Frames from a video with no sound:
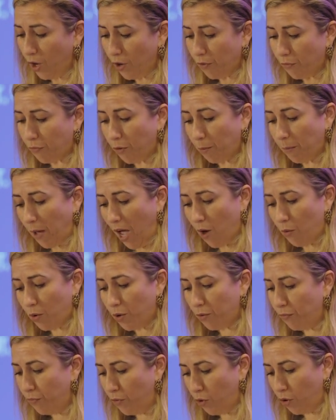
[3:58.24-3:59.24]
From
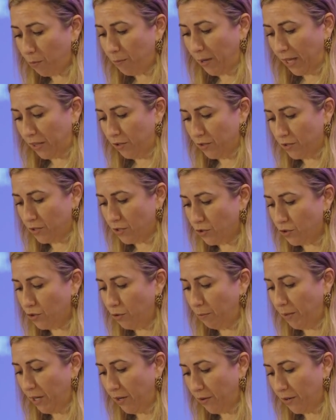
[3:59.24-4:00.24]
our foremothers to
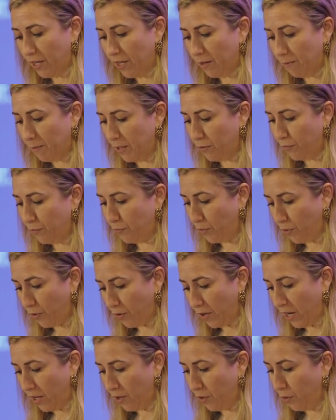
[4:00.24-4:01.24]
Miriam and
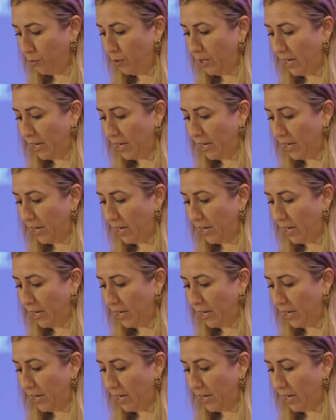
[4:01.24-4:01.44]
Devorah, who